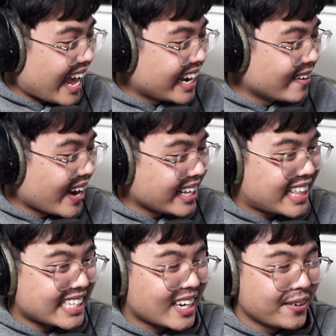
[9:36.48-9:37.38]
anyway,
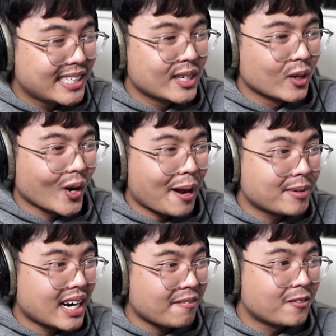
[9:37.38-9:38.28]
that's going to wrap
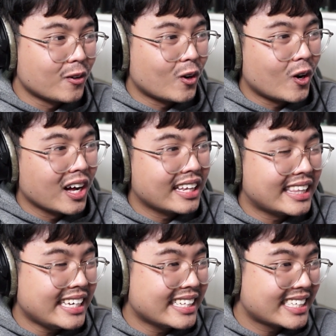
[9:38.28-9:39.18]
it up for
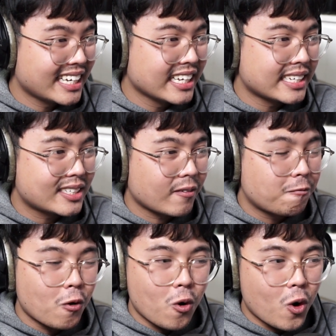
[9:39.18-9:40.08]
the tier list
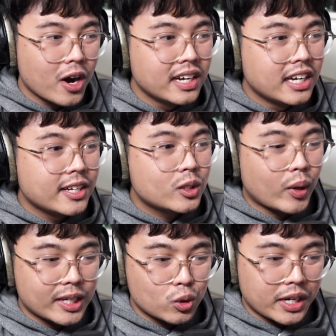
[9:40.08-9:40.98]
for
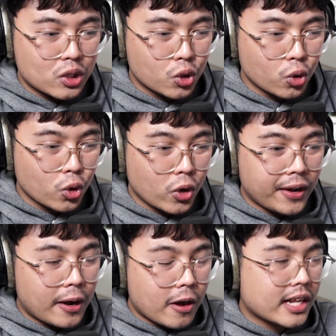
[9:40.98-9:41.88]

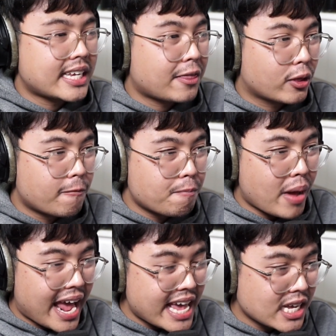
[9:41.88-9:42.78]
2022 10th of
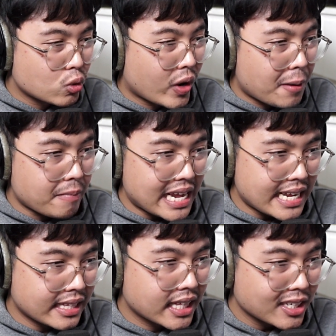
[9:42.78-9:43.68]
May is when I'm
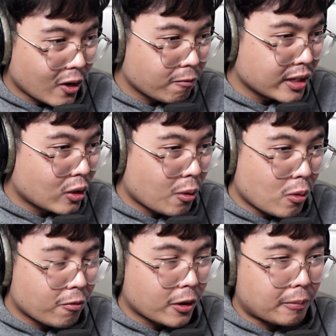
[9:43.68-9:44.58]
making this. Hopefully, no
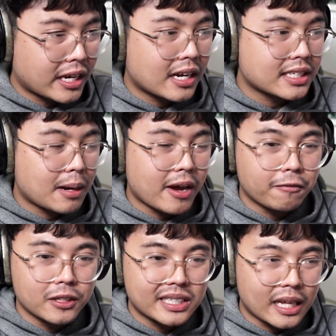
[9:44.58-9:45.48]
more free to play cuts come
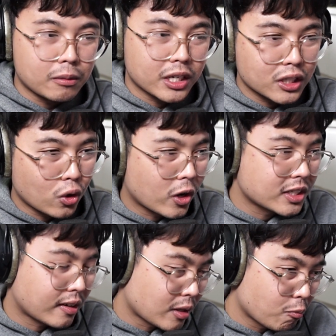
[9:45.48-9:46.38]
out for this celebration, or
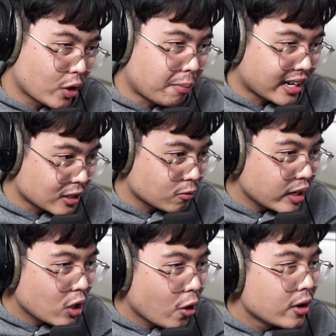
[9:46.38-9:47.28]
else I have to remake this
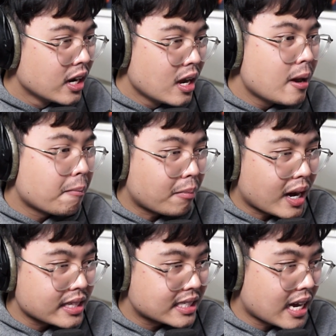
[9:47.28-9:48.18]
video.
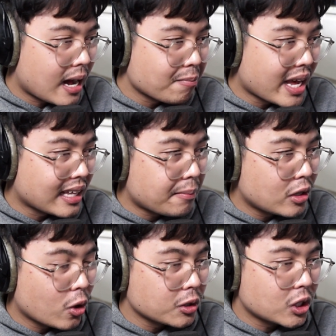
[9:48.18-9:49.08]
But um, yeah, let me
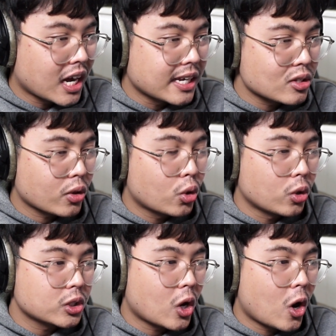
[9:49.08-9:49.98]
know what you guys
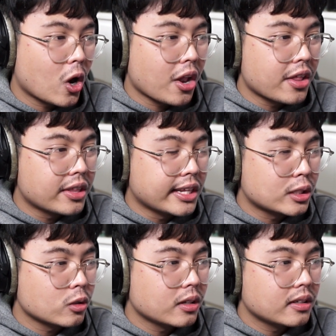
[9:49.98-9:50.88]
thoughts on
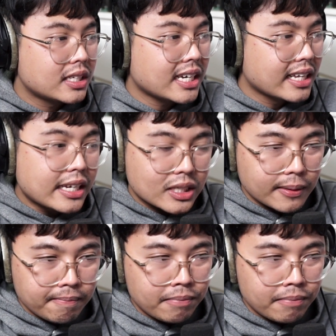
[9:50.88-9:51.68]
this tier list.